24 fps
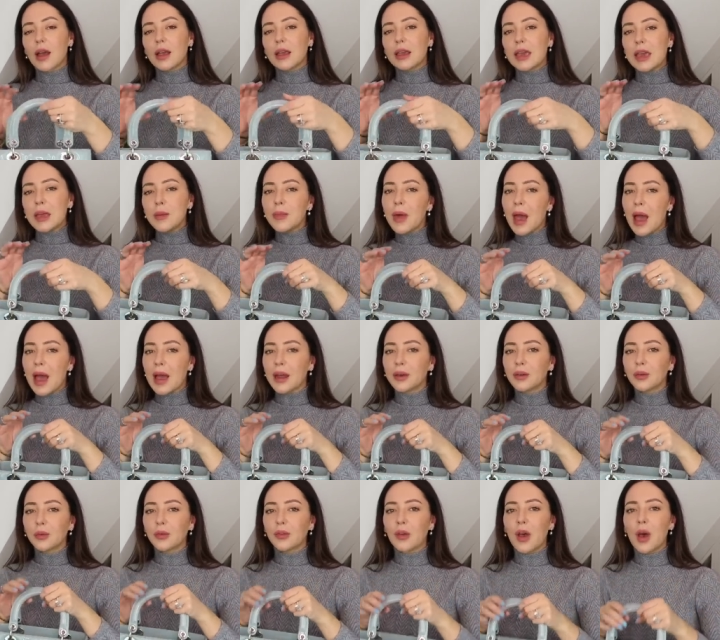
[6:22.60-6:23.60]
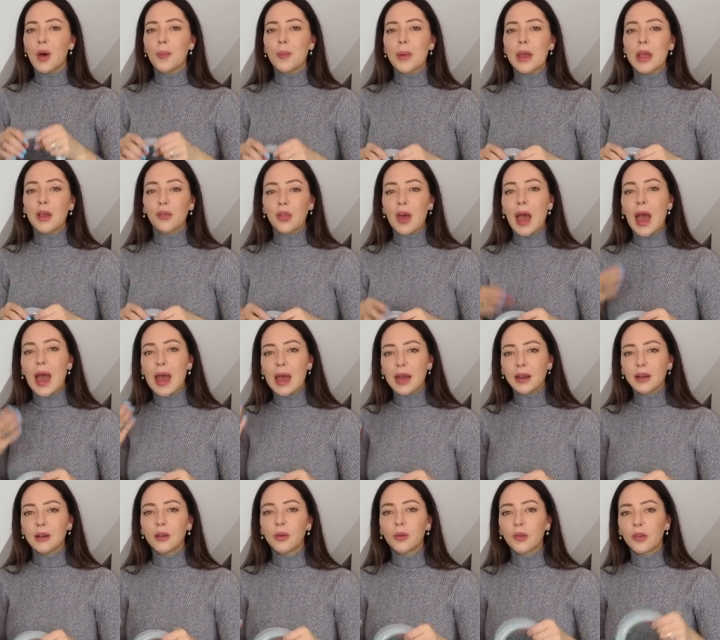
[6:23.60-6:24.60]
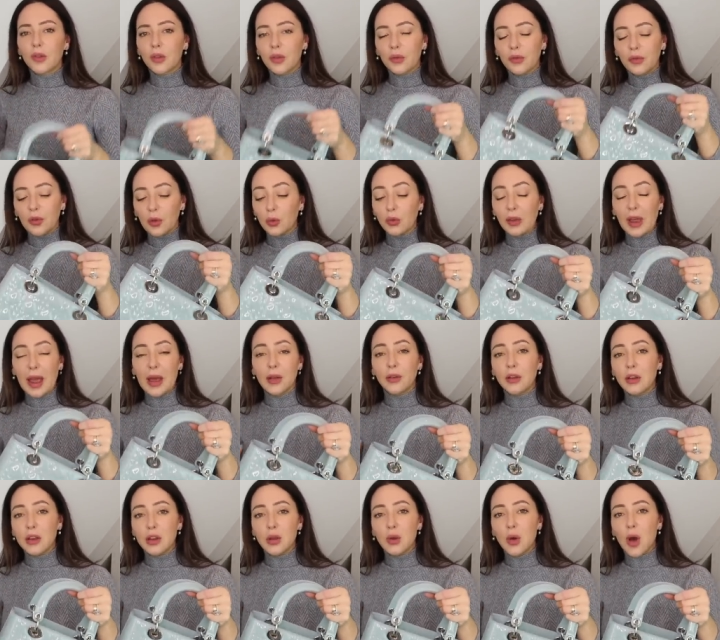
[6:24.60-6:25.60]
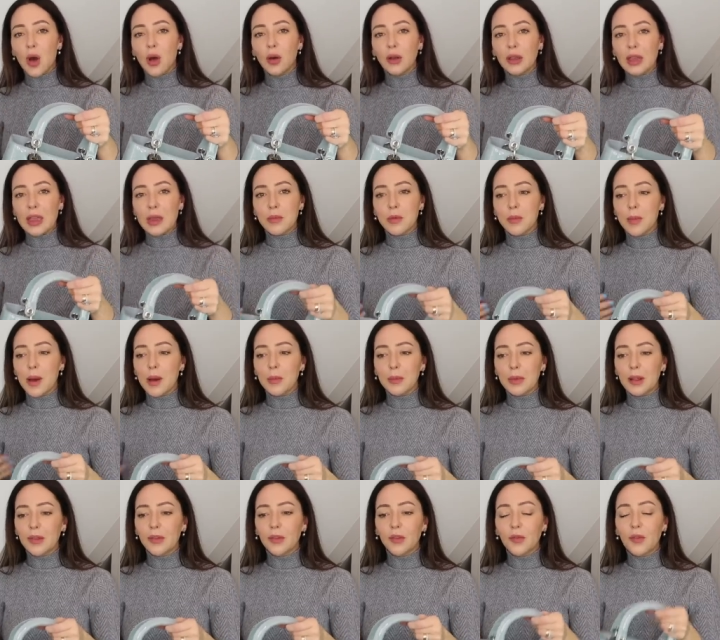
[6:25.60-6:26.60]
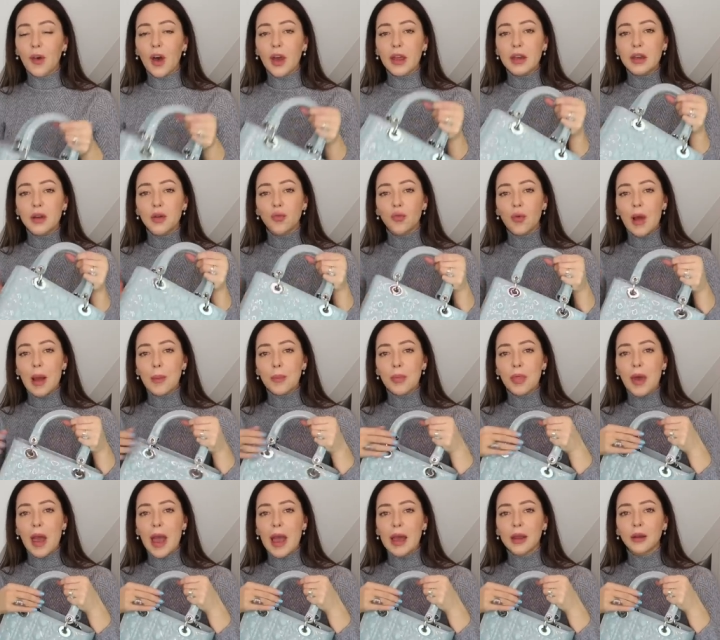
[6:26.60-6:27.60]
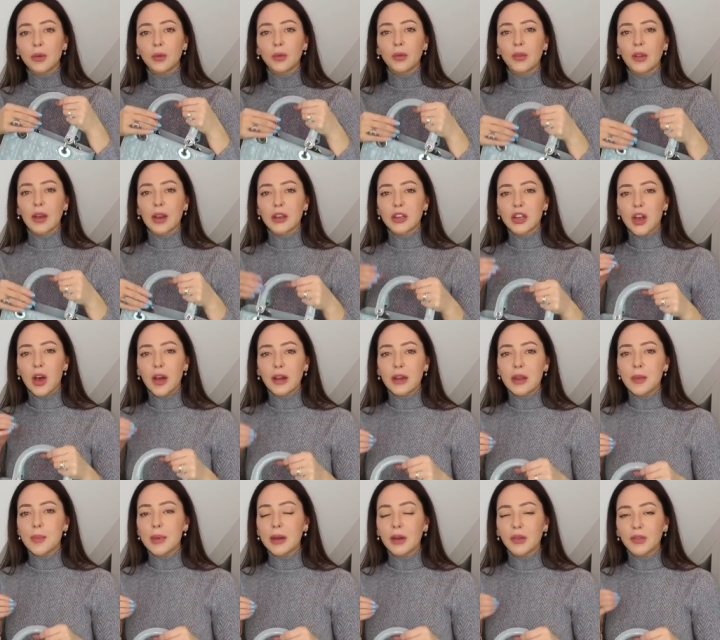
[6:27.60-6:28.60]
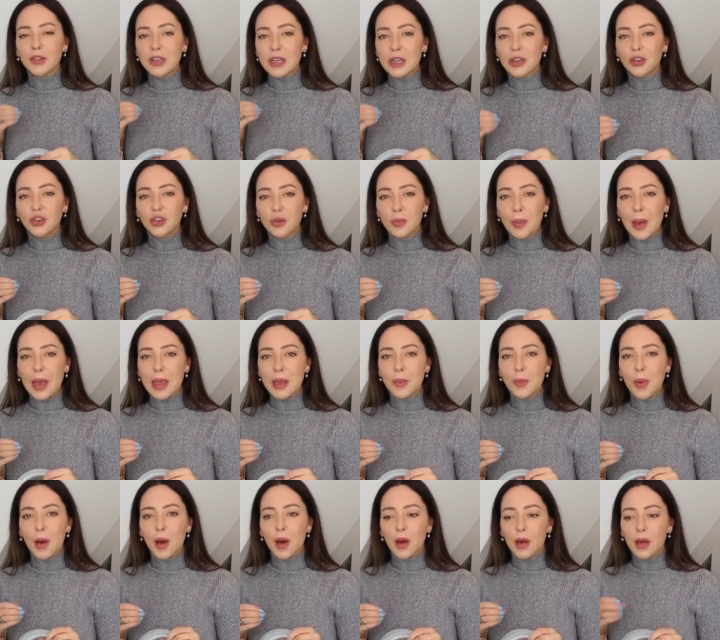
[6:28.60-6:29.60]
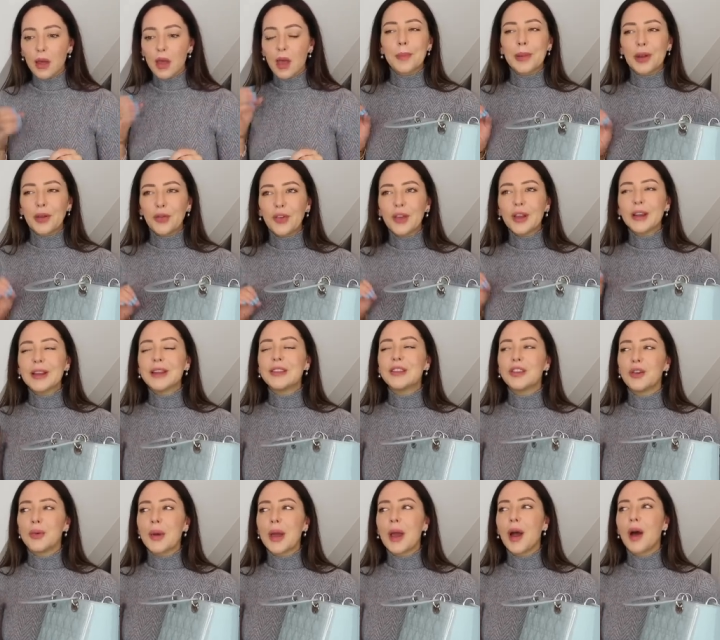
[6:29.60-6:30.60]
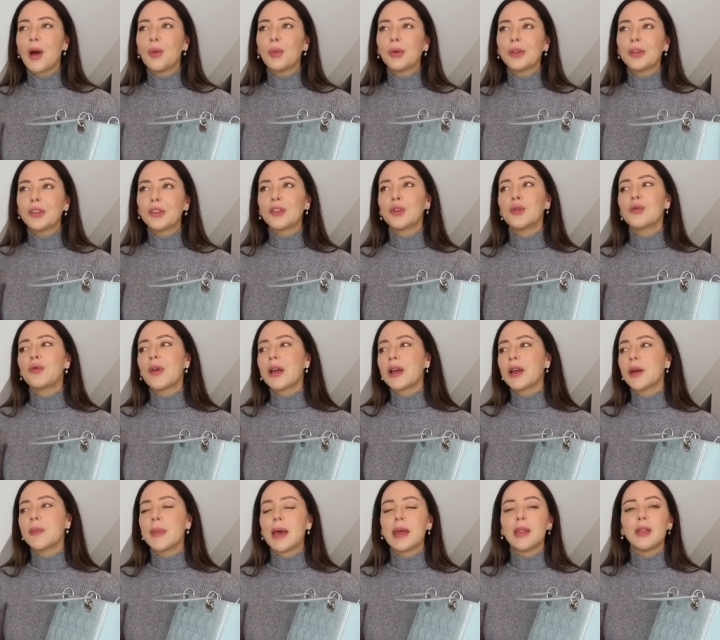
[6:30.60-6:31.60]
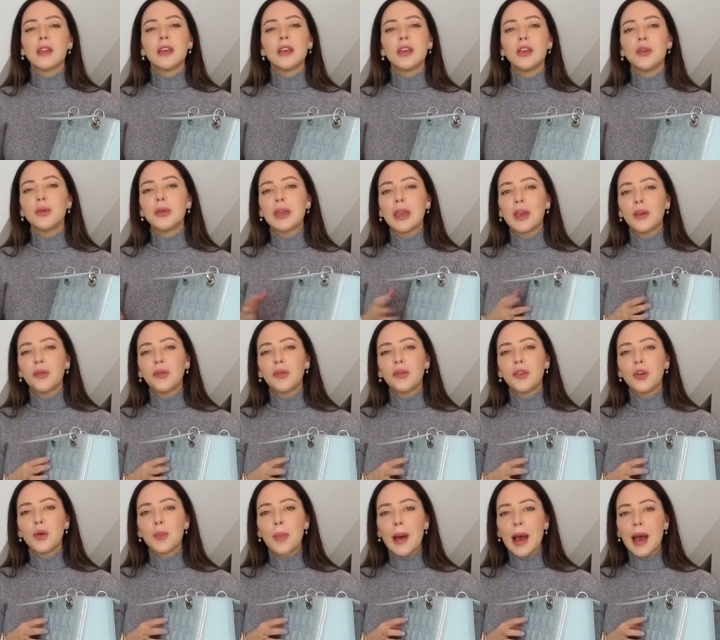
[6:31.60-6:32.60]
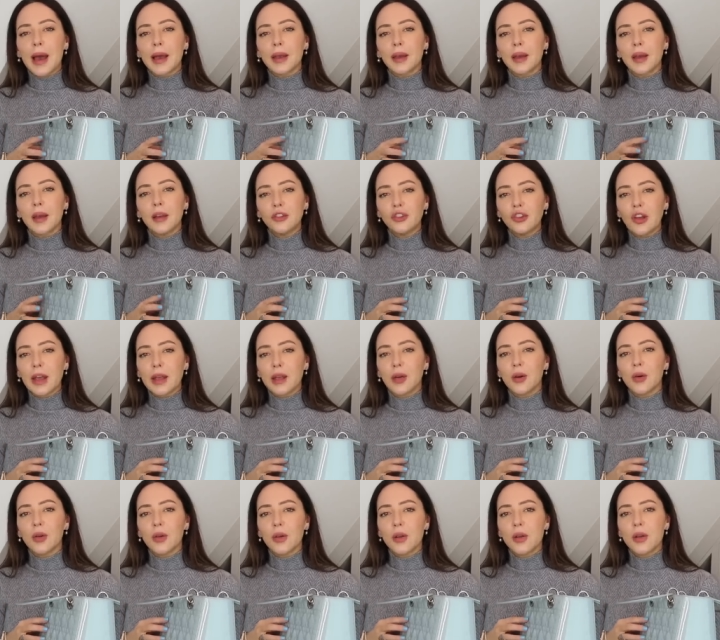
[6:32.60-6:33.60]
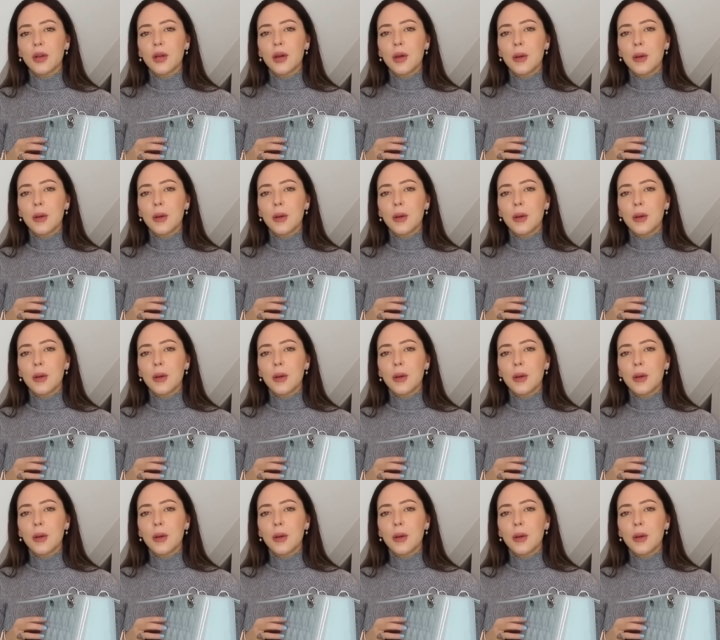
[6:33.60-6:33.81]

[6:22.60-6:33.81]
Keep the handles up. If the handles fall down and you can't keep them up, it's fine. Wrap the handles in a tiny bit of tissue paper. But if you're going to do it, I would still recommend that you give your bag a check on